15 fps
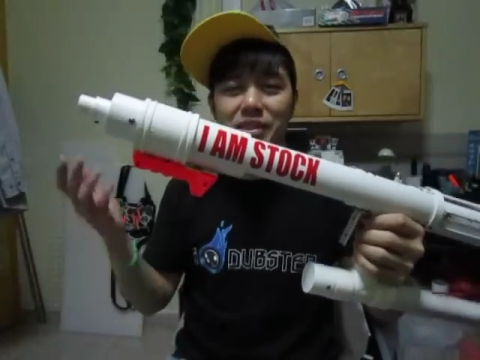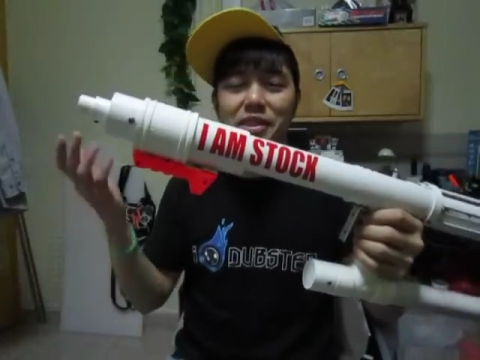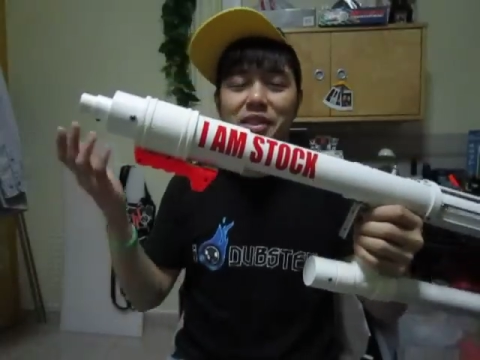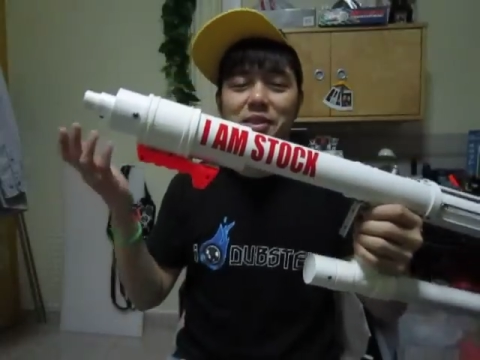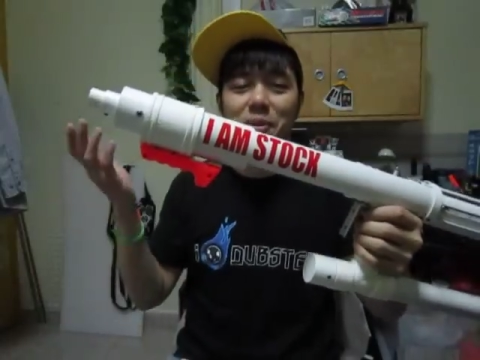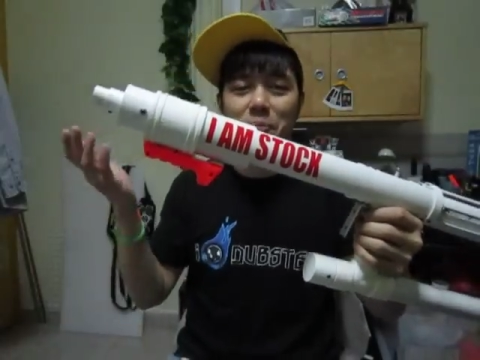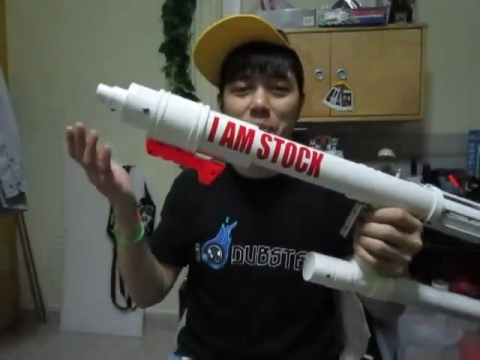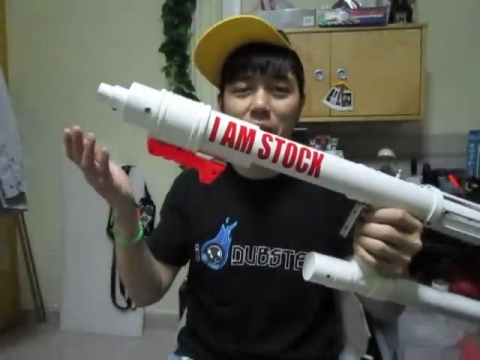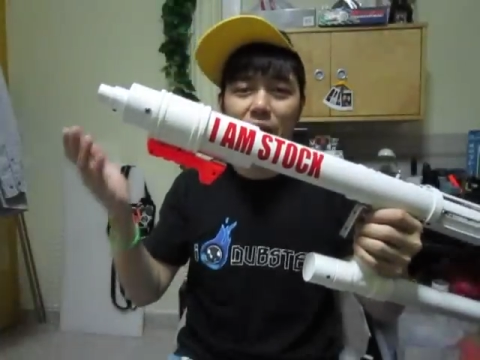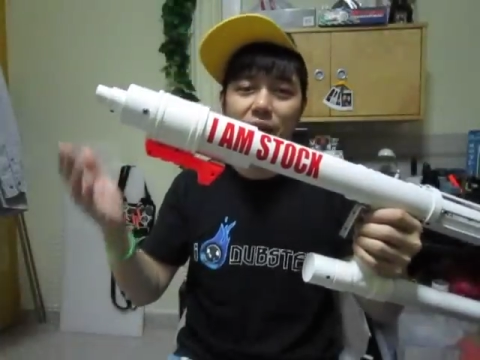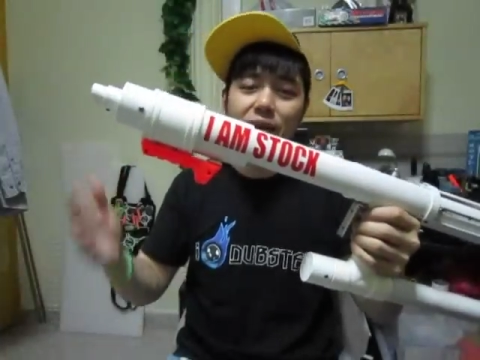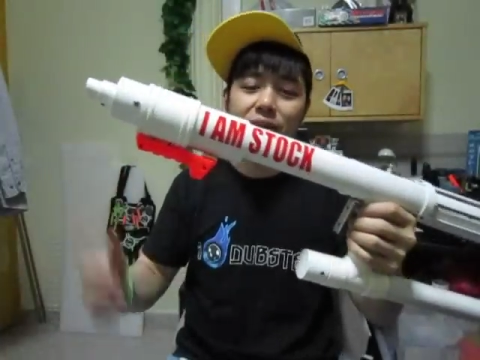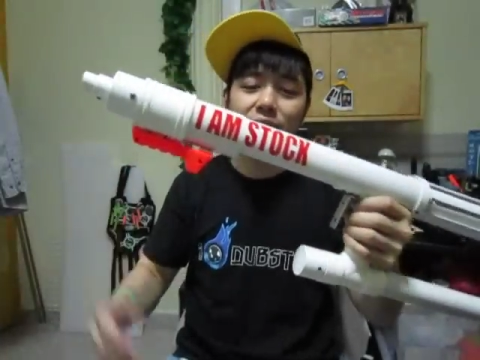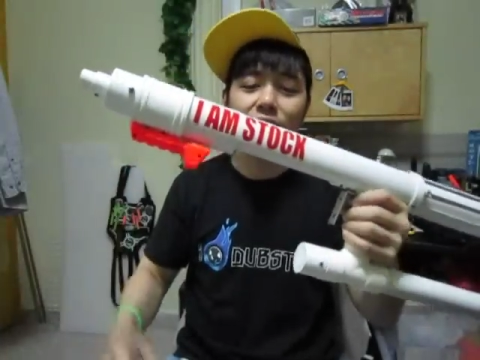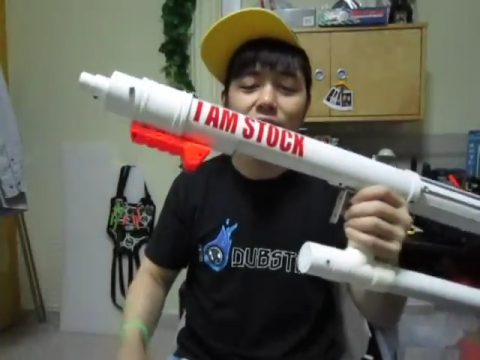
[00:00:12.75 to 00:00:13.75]
It's just a
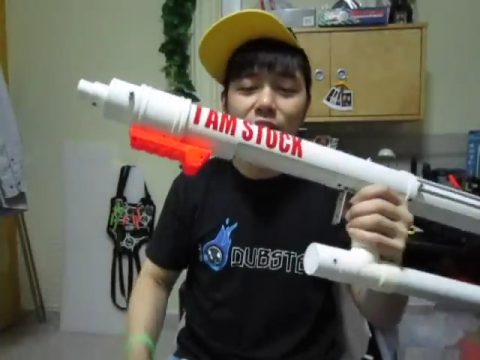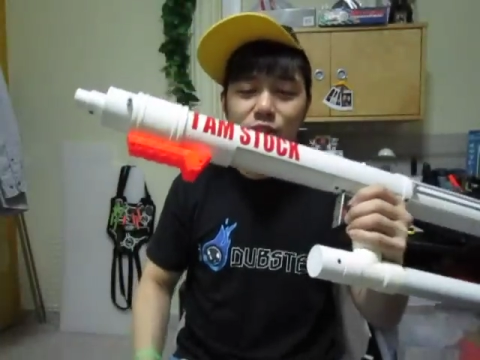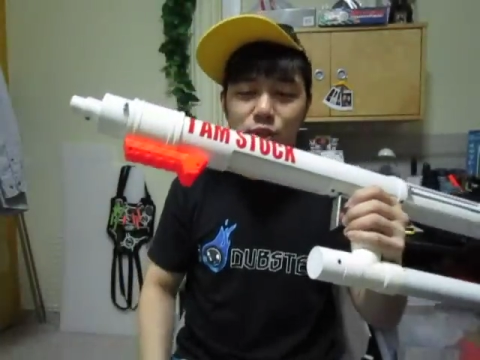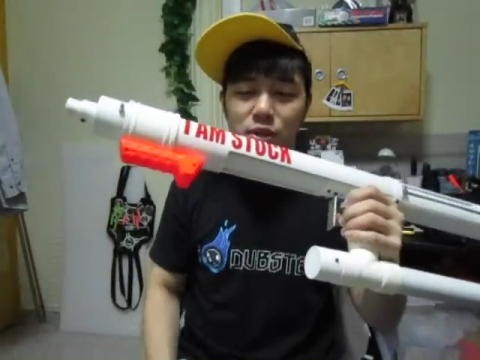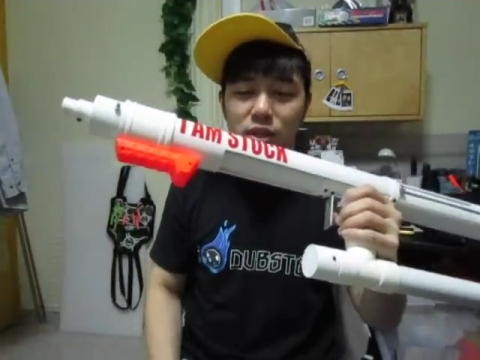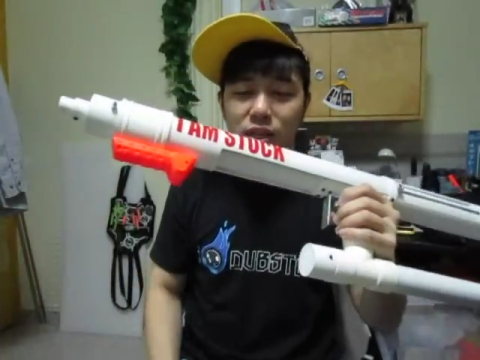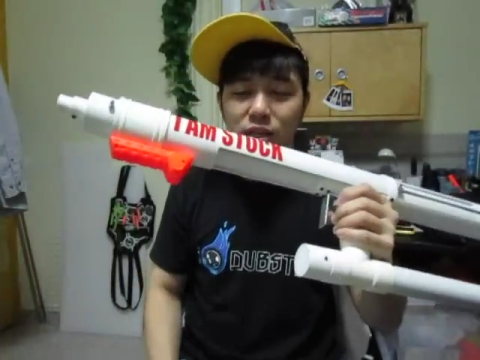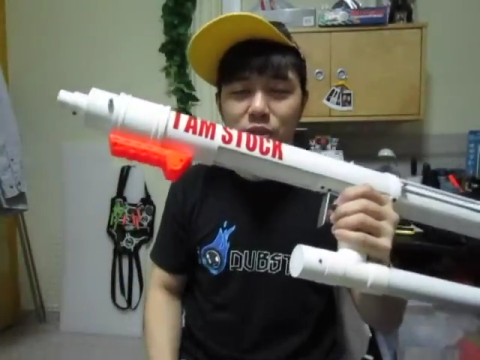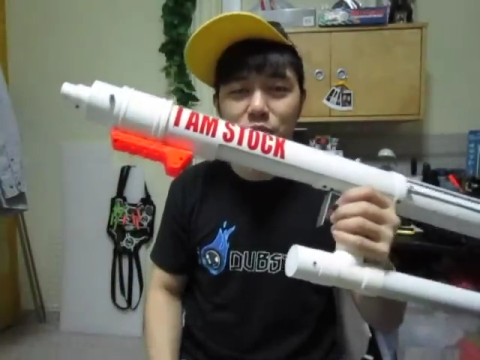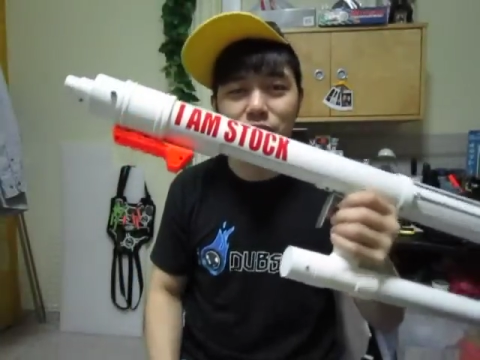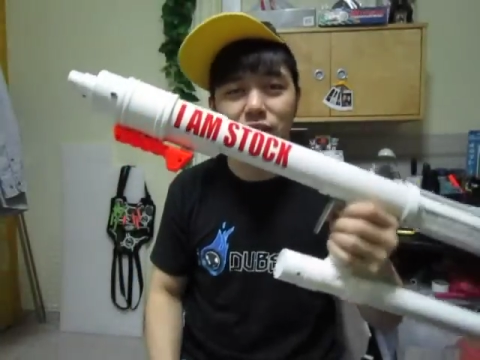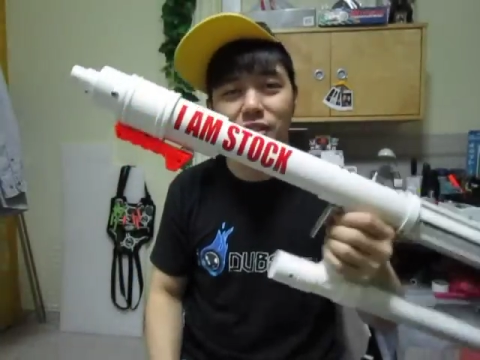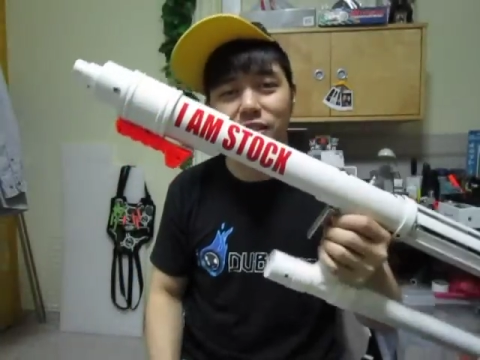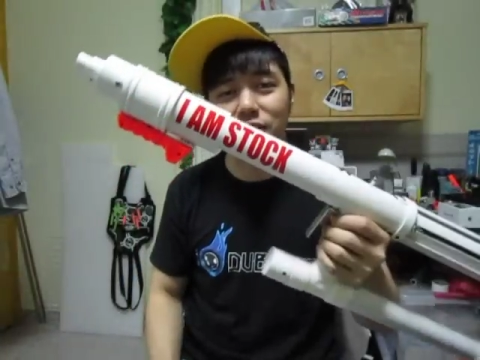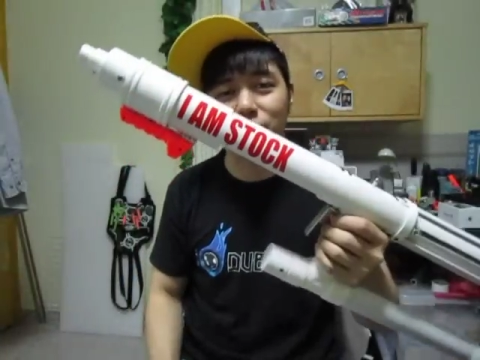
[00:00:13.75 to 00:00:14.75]
pun. So you can use
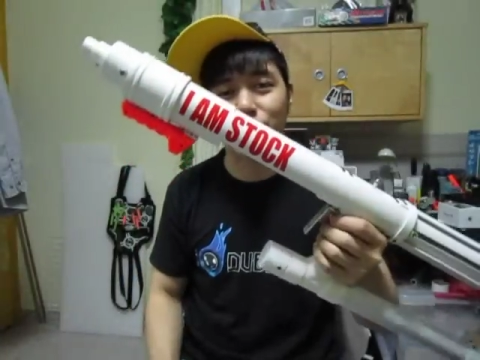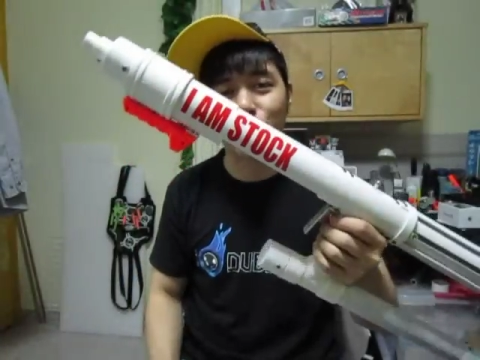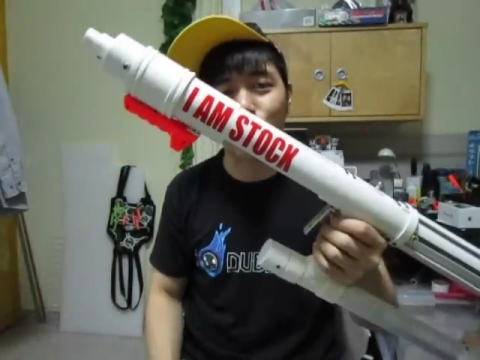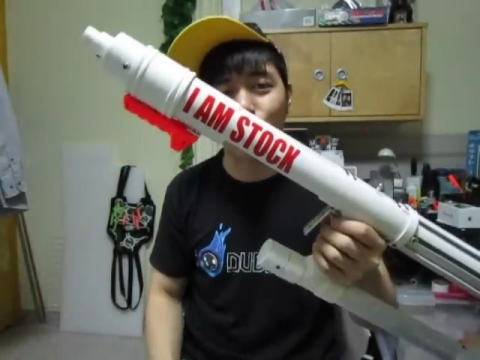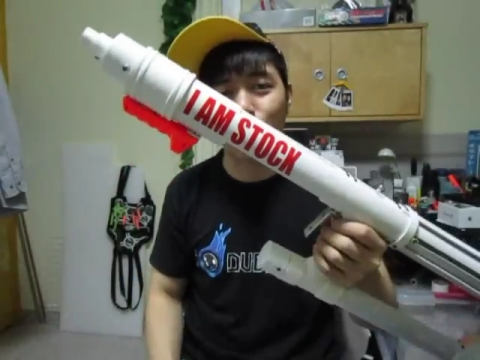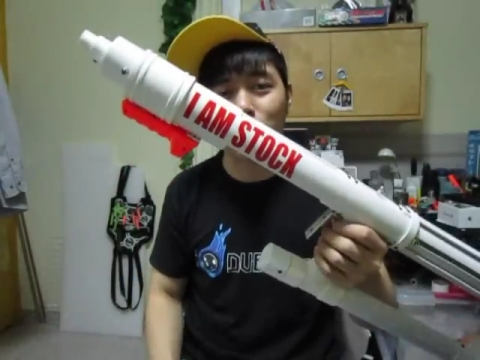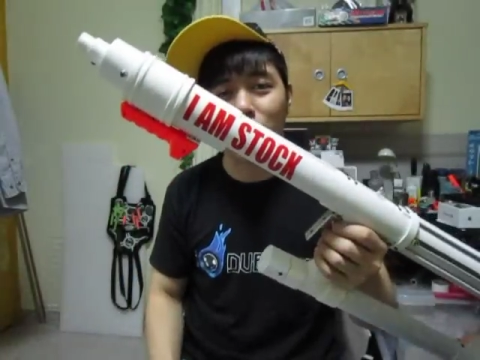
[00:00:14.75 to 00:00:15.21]
this in stock